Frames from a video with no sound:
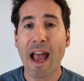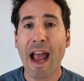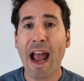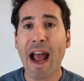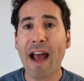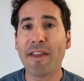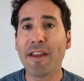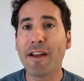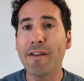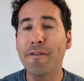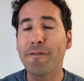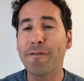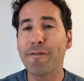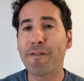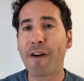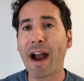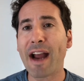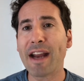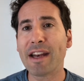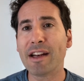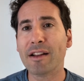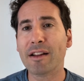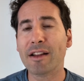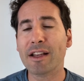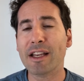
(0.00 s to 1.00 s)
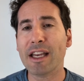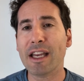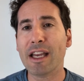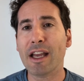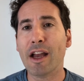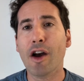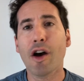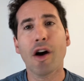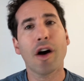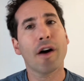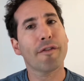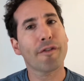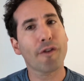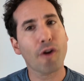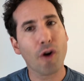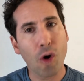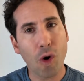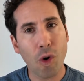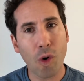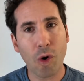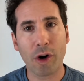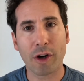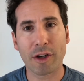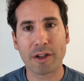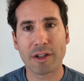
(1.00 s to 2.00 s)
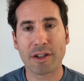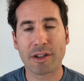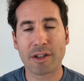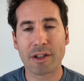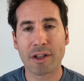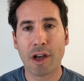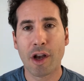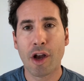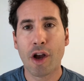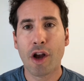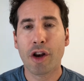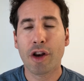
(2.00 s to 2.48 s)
And then finally, of course,